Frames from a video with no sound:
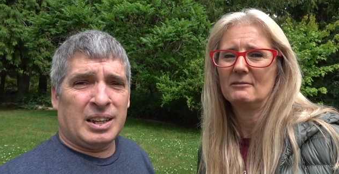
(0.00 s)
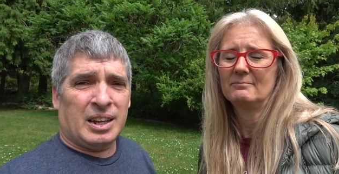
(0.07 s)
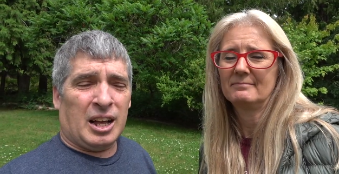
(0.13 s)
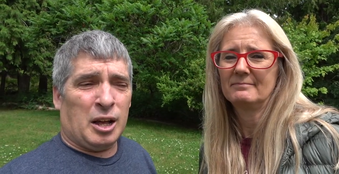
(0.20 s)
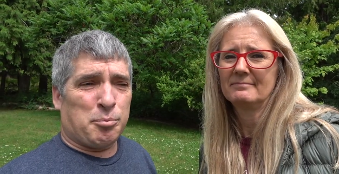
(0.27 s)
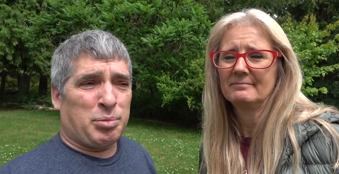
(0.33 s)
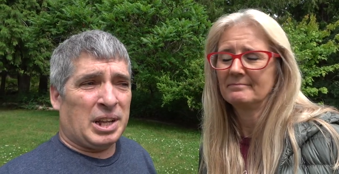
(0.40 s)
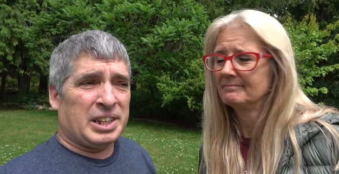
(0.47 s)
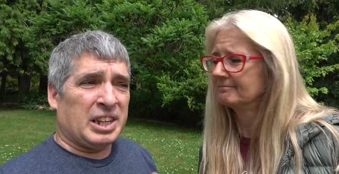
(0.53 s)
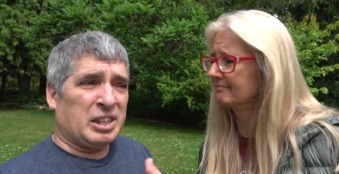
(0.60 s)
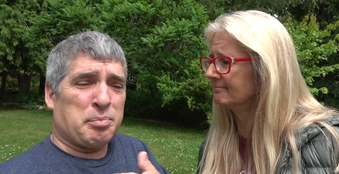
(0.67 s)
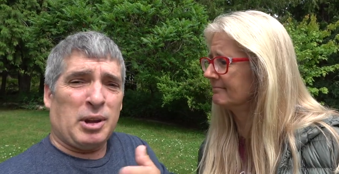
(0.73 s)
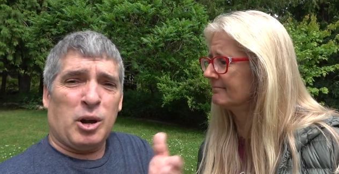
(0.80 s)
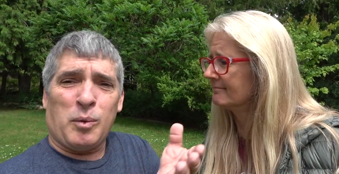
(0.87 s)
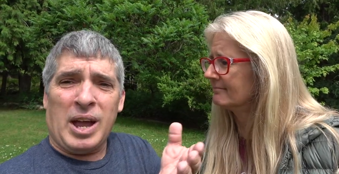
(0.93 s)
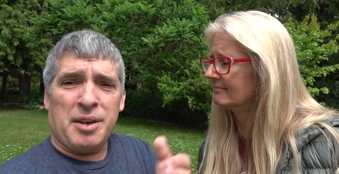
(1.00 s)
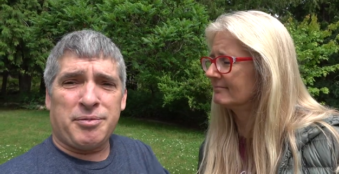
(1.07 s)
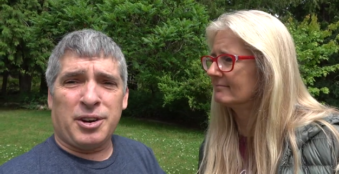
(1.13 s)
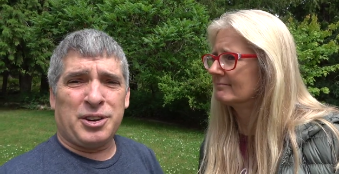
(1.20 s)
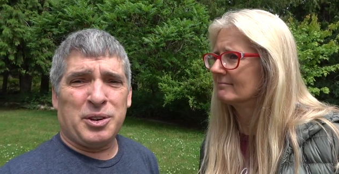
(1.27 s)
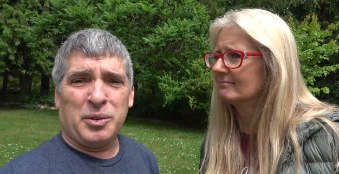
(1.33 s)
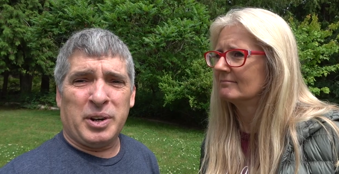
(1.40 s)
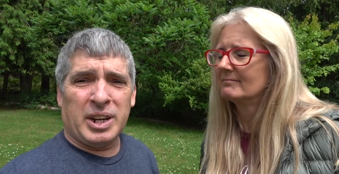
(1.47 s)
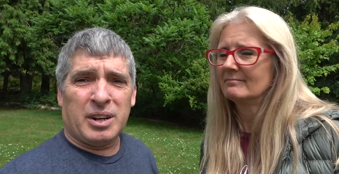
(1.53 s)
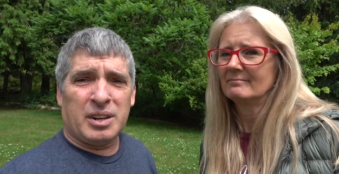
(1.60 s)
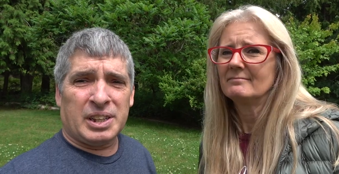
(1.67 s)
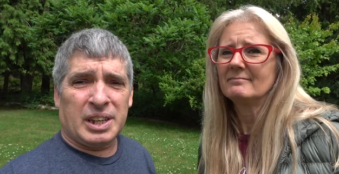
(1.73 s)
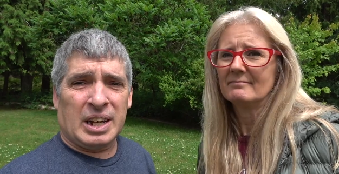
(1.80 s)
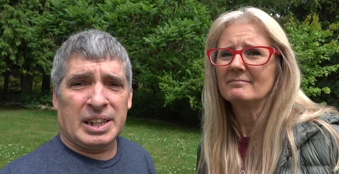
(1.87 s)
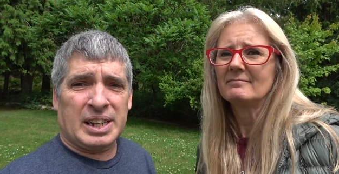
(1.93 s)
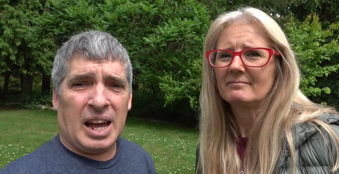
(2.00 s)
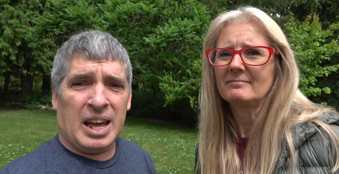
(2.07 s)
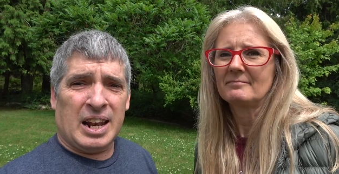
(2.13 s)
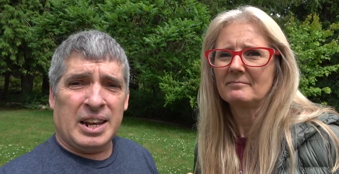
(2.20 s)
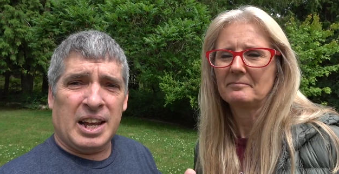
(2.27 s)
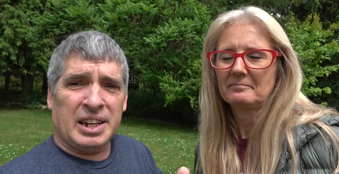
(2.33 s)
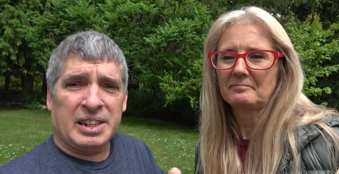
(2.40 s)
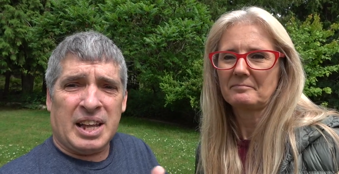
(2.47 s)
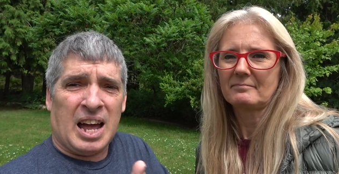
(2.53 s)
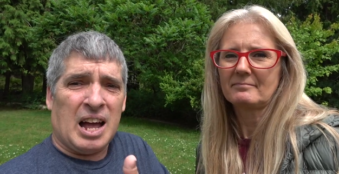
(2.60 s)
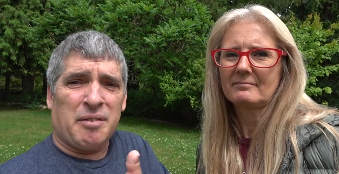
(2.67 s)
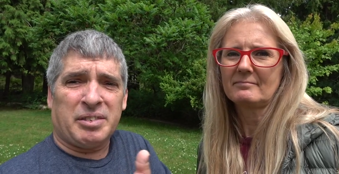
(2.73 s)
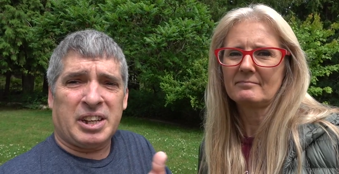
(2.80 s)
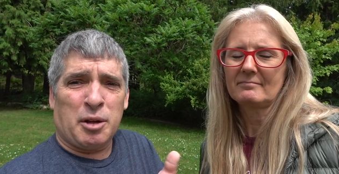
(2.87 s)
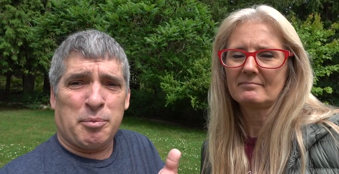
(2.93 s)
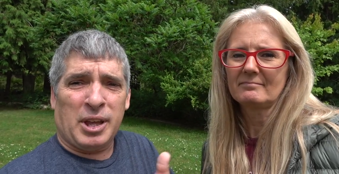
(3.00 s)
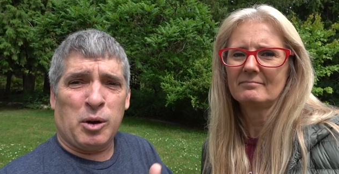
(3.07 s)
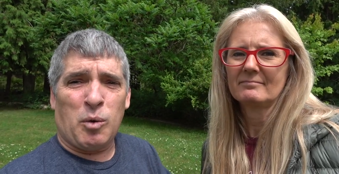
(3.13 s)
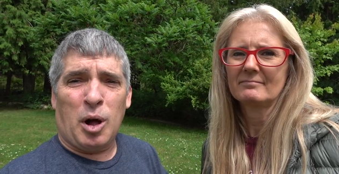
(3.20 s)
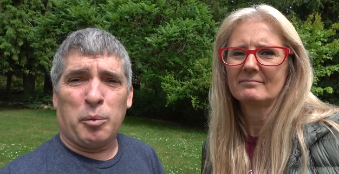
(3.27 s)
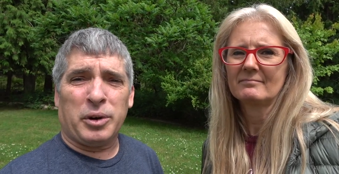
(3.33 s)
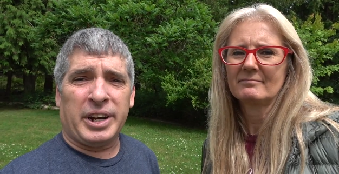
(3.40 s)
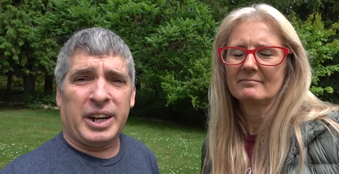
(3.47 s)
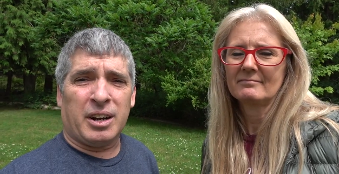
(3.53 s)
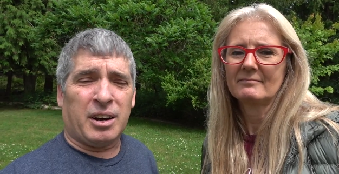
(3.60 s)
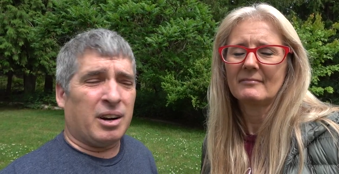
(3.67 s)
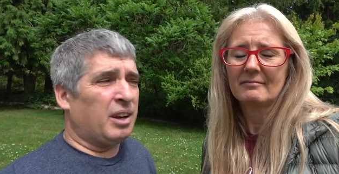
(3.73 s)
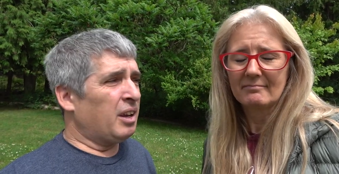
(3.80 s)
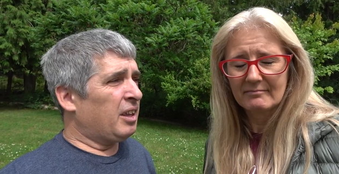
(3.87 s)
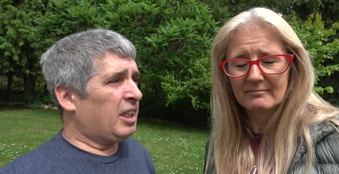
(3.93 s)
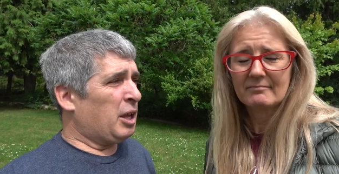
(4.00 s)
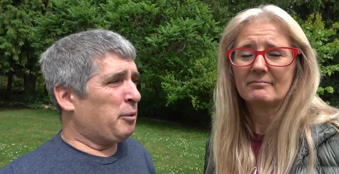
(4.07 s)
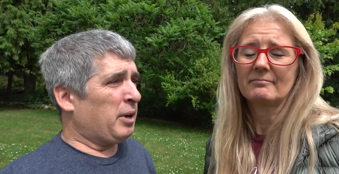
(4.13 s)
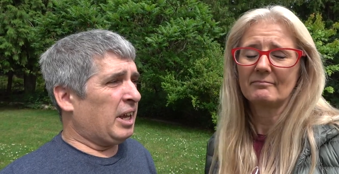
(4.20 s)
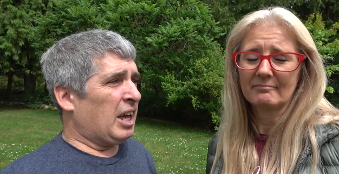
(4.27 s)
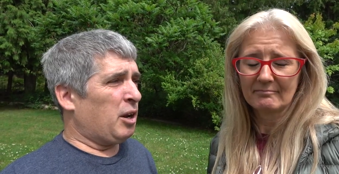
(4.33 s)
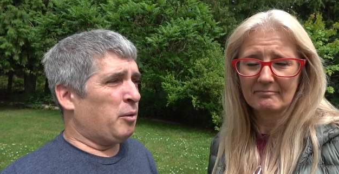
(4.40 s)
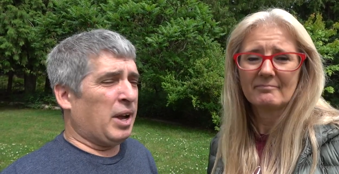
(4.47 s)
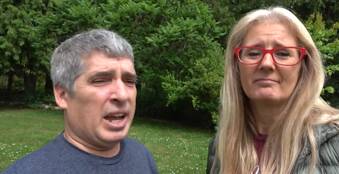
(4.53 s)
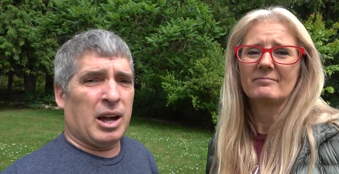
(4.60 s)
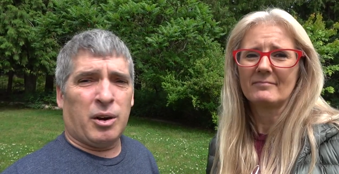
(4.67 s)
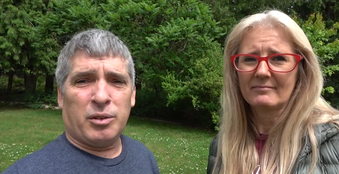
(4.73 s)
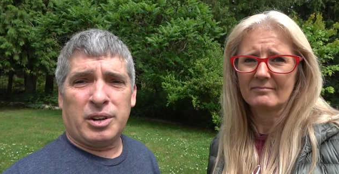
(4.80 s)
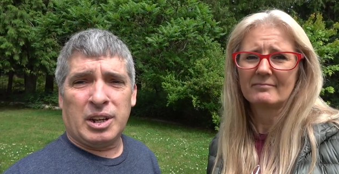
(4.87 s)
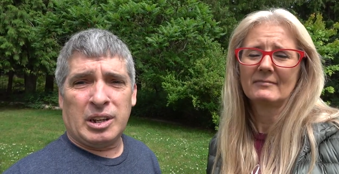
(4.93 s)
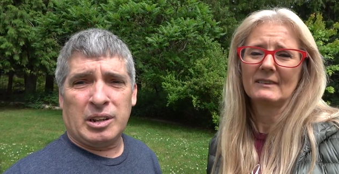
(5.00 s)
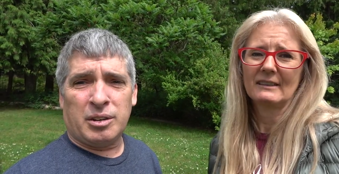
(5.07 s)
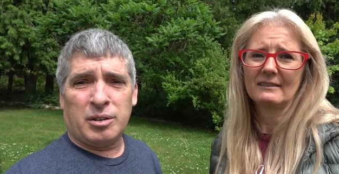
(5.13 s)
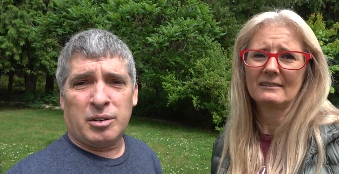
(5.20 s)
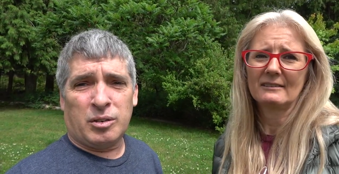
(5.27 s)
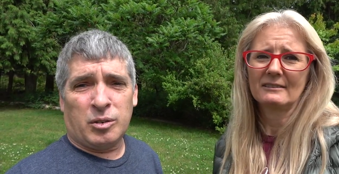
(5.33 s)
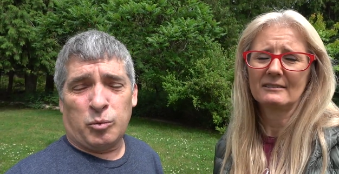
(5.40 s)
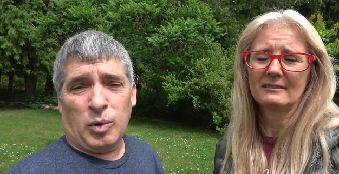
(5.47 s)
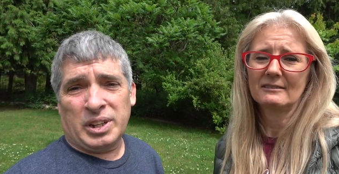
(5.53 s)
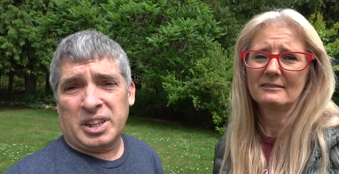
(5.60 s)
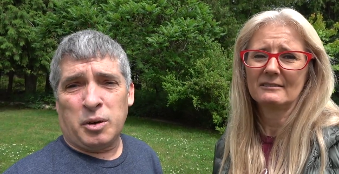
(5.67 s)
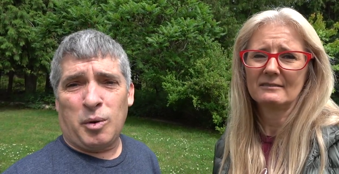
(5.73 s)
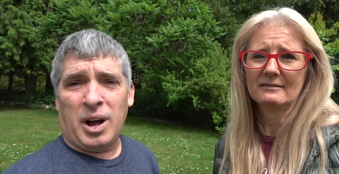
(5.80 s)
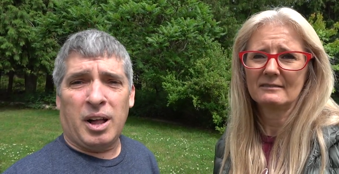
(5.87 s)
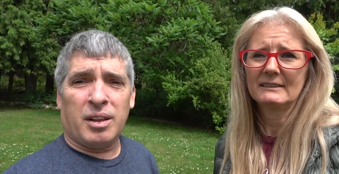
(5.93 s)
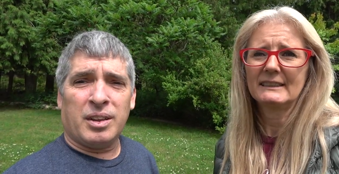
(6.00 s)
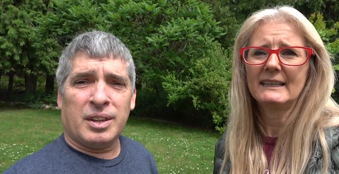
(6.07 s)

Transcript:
Speaker 1: Um, plus, it's been away for two years and it's kind of nice to have something while we're here that we can get away out and once in a while.